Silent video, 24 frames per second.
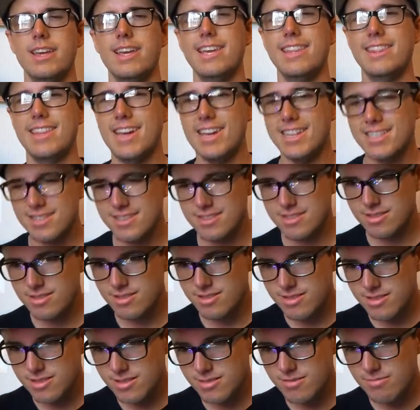and
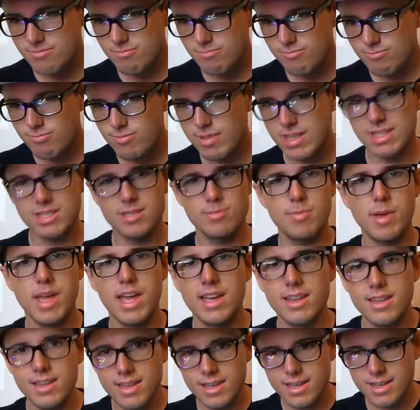that's
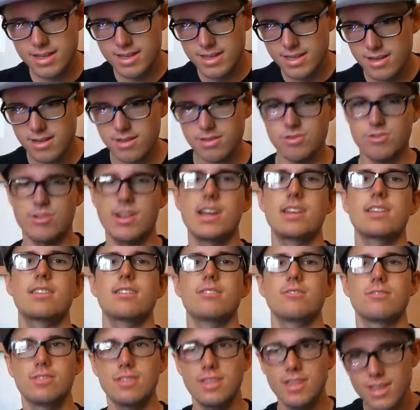expanding and
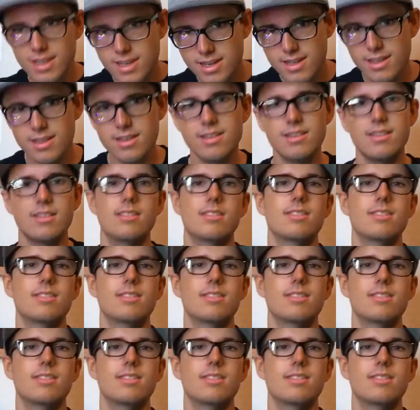contracting your skin,